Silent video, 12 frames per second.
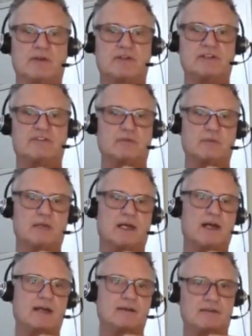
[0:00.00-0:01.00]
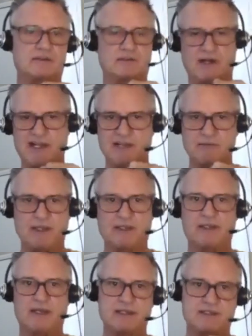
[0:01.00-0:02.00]
God, crying my guts
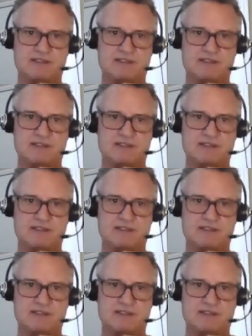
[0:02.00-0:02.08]
up